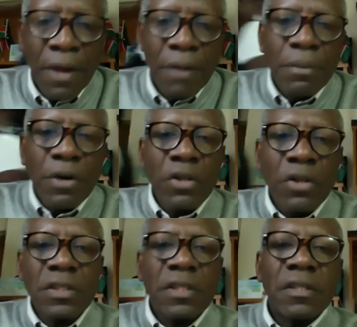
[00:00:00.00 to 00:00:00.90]

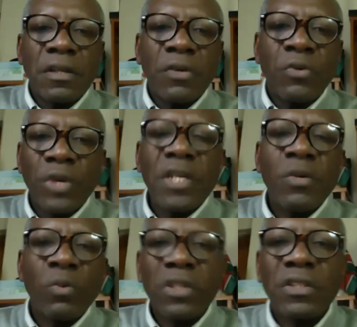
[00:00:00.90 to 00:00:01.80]
Because
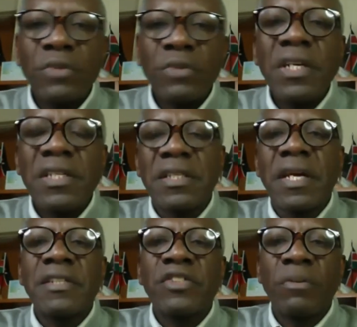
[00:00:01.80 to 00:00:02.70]
really, what really
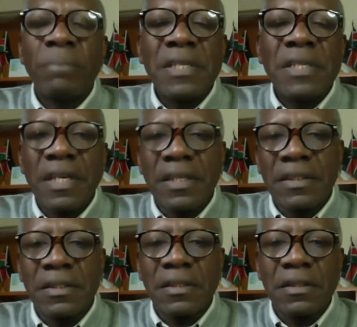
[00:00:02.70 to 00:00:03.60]
sells your
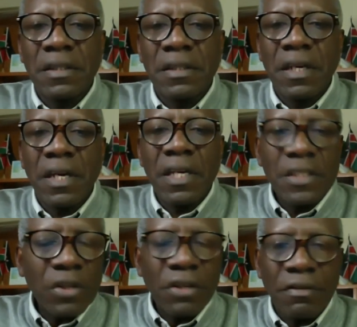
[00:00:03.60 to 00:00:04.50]
business
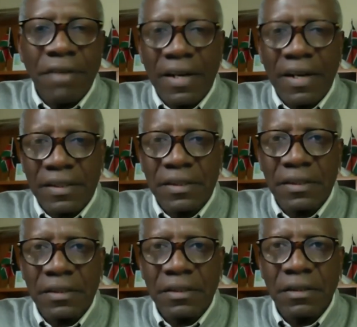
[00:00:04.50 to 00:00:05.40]
is not the
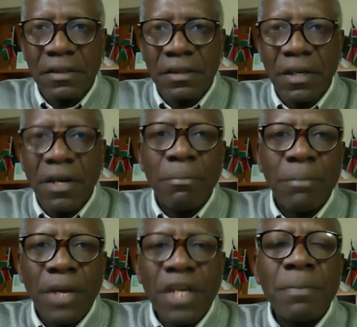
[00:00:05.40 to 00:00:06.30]
facts.
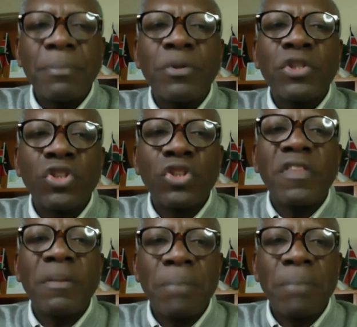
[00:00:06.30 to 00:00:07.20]
Many people
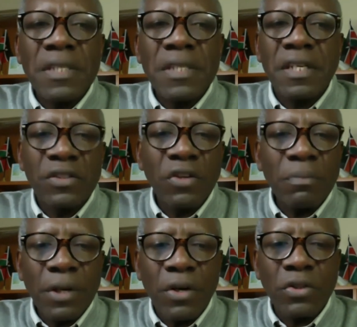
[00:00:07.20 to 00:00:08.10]
join the business
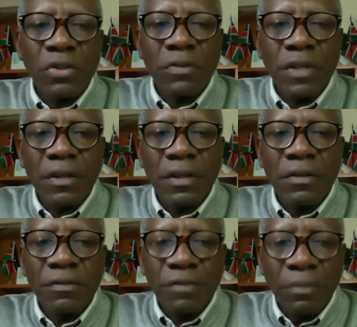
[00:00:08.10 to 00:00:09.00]
not because of the
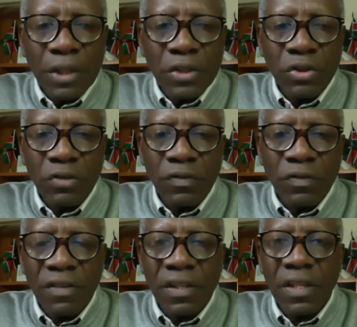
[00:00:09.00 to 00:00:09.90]
information you've
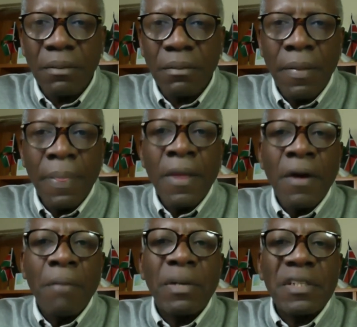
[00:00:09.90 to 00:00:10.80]
given them,
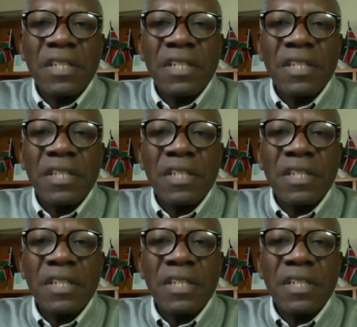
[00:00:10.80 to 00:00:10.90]
but the